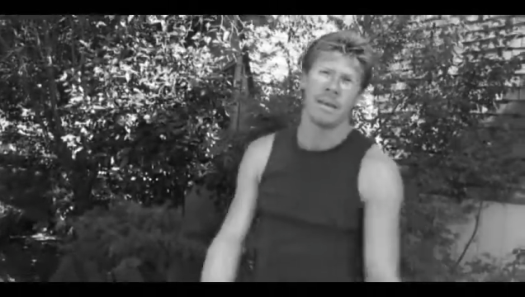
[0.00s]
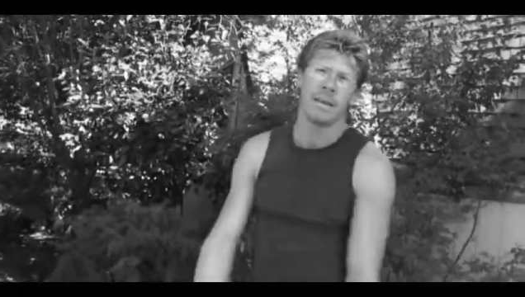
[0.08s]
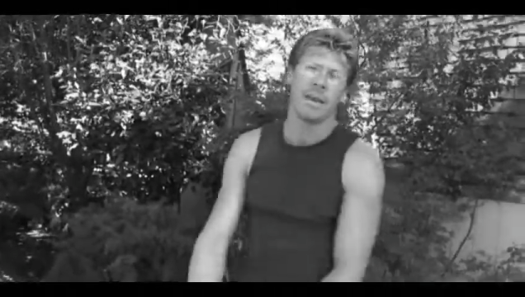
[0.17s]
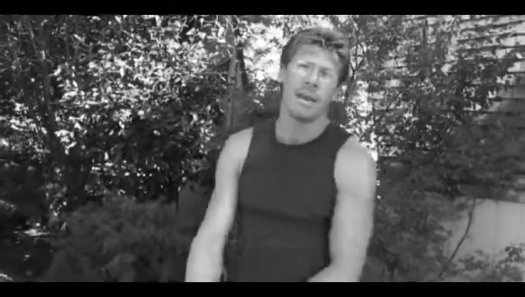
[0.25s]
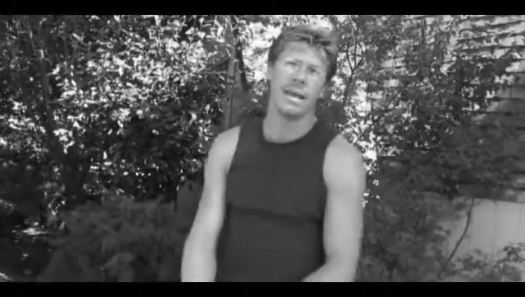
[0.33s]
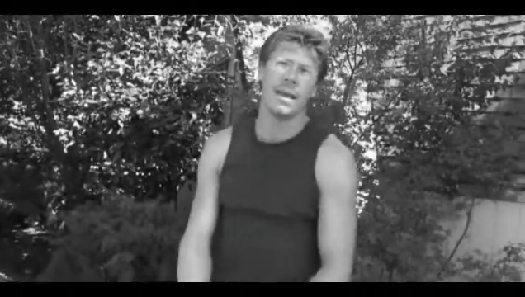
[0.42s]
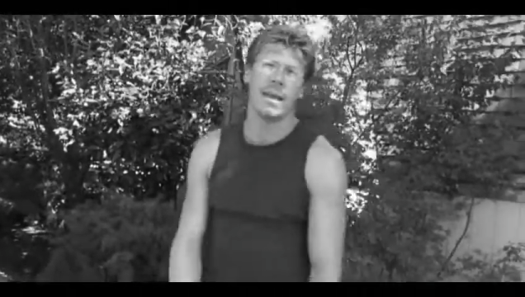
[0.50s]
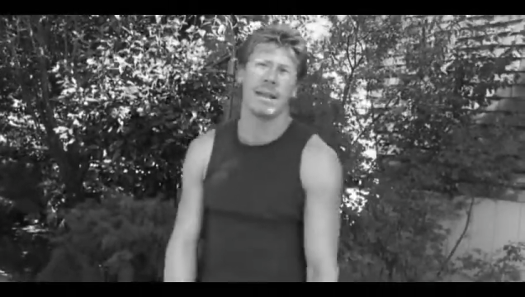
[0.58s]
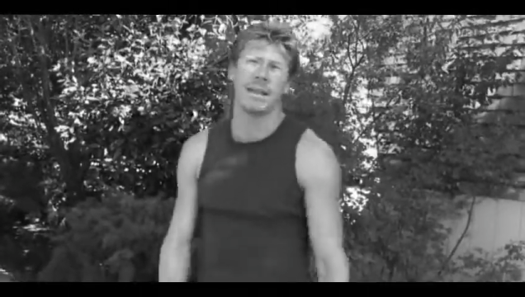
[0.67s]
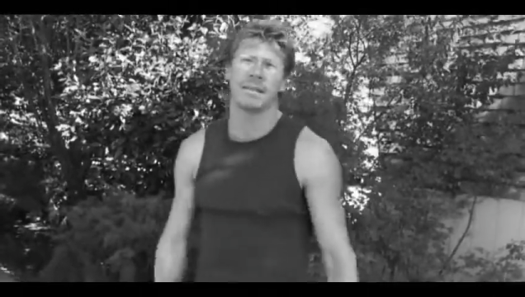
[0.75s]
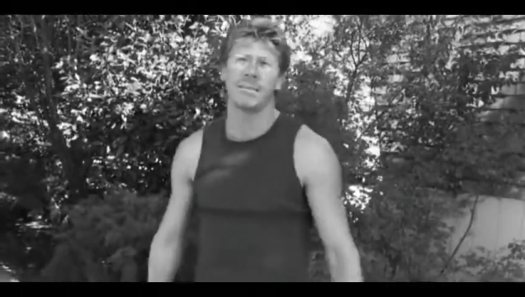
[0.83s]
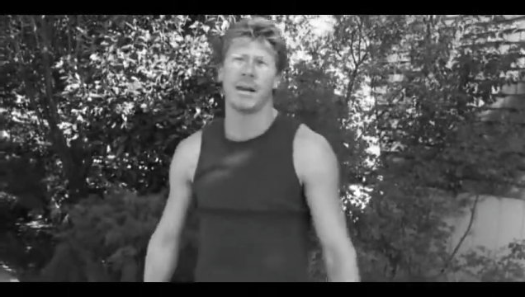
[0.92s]

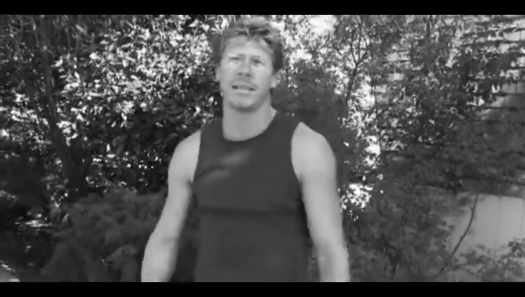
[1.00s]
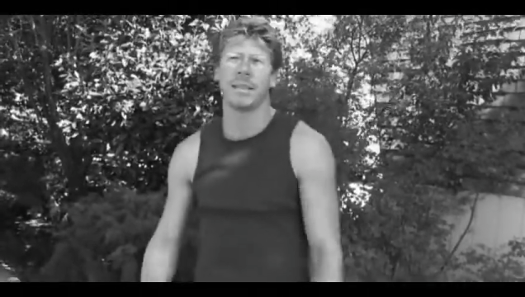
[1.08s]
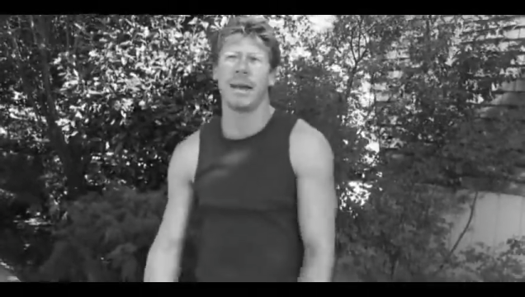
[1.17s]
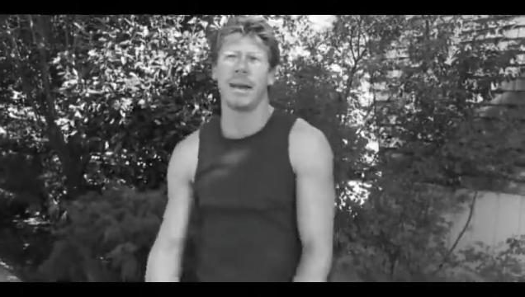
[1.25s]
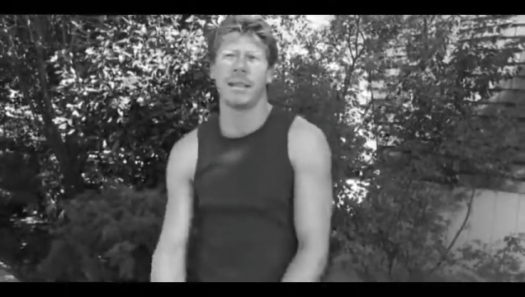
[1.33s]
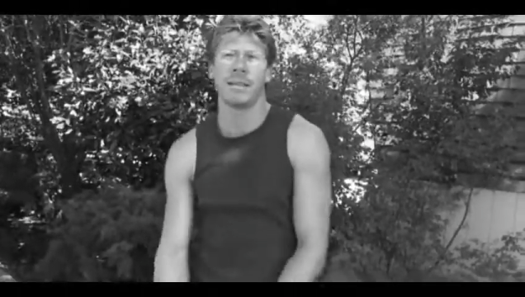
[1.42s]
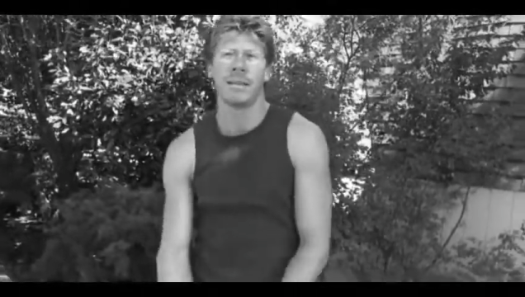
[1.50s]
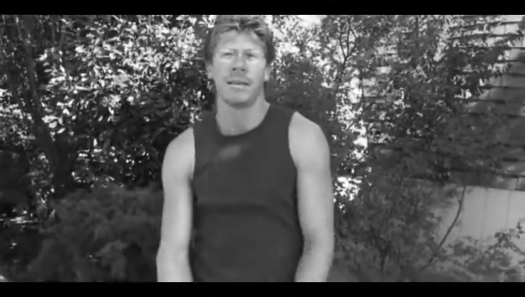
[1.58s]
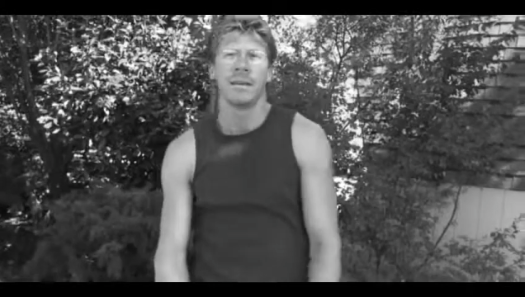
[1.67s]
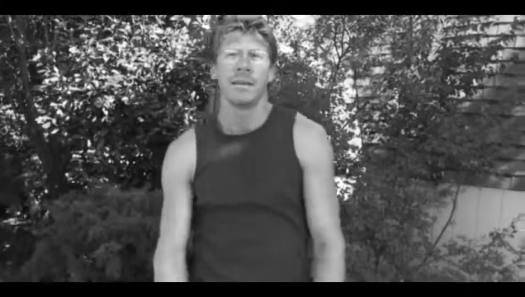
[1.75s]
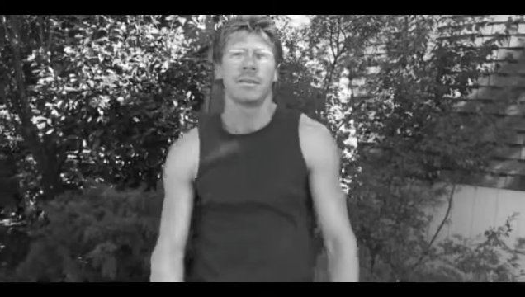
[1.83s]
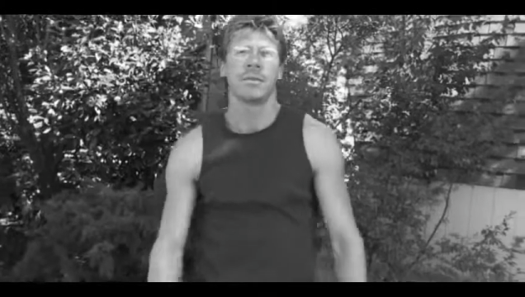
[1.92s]
And that's about that.
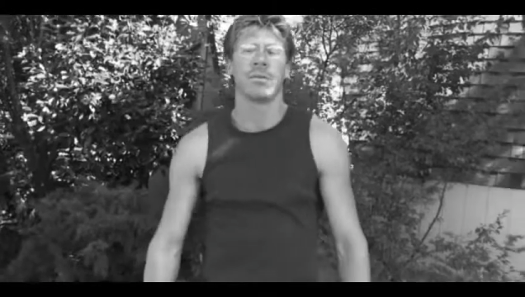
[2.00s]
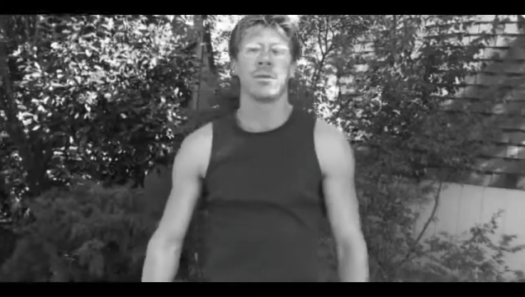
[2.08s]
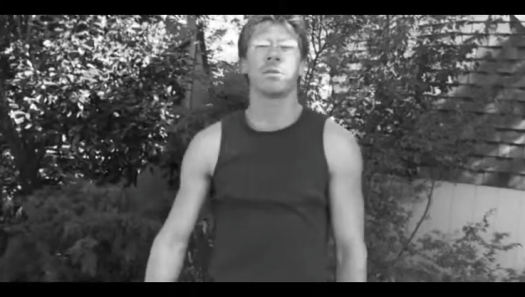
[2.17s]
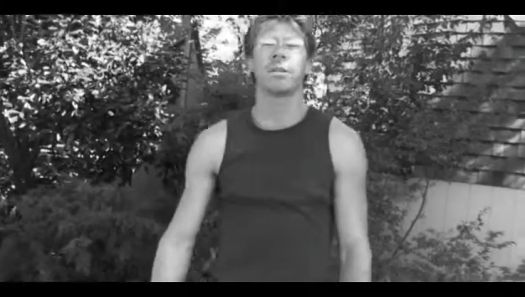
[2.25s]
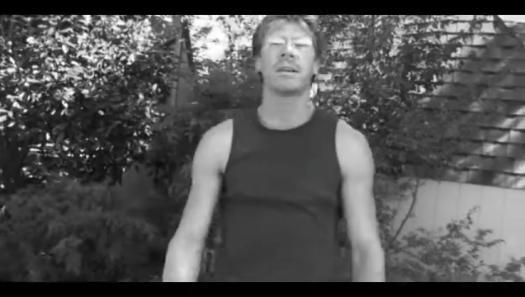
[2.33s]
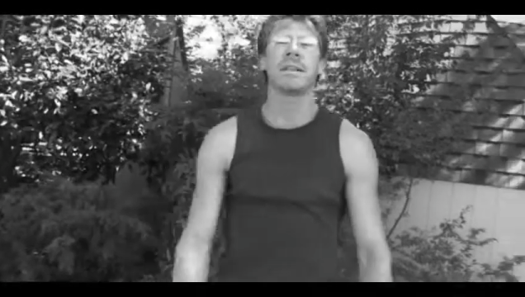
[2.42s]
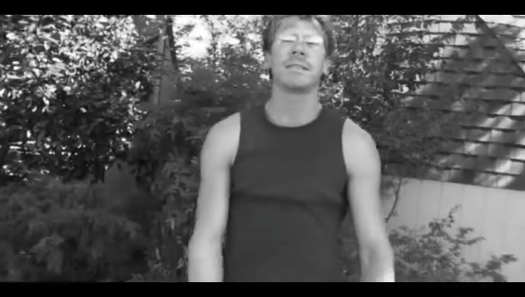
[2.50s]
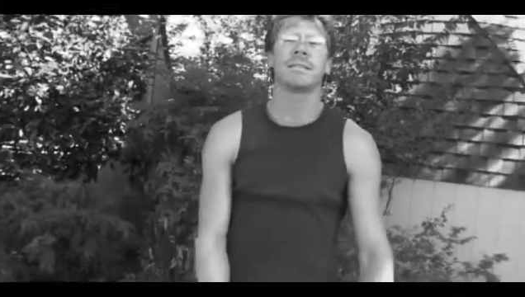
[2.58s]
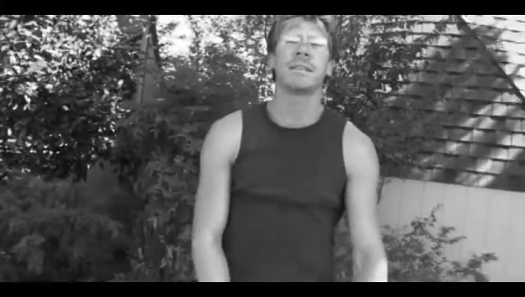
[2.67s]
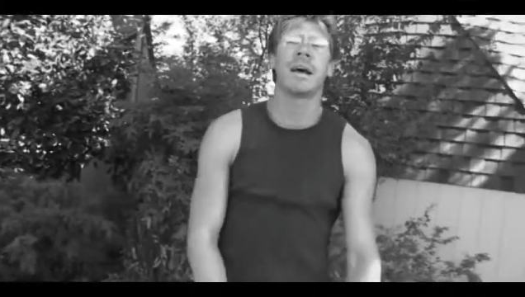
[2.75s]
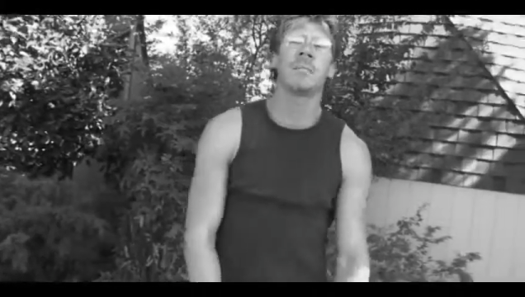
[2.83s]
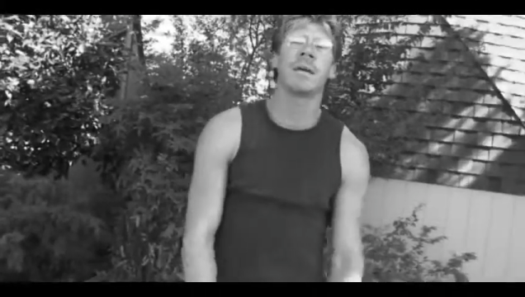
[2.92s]
So in order to get the
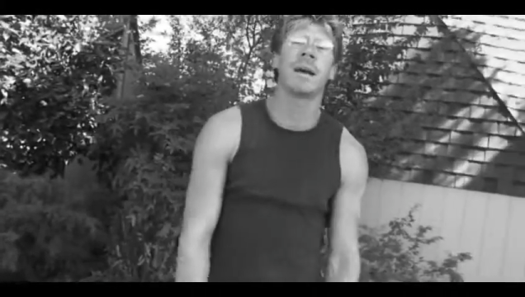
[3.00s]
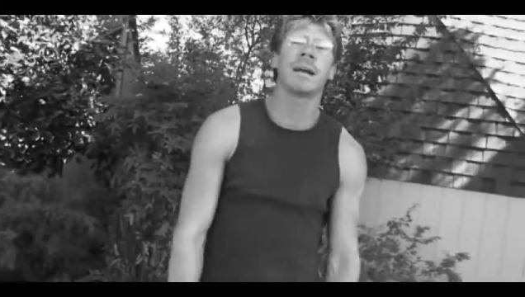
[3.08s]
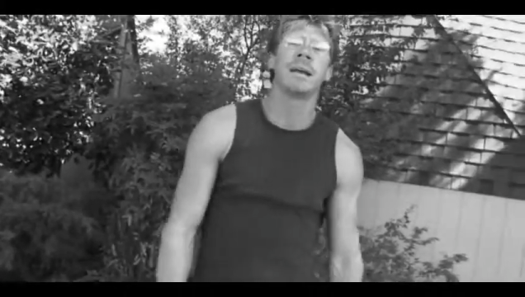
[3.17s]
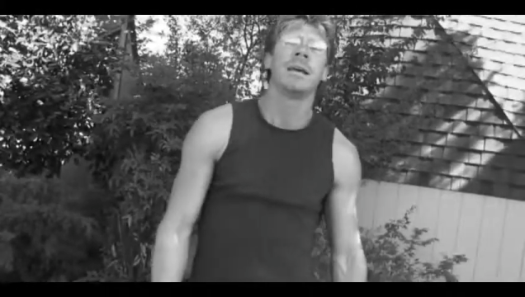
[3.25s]
SATback,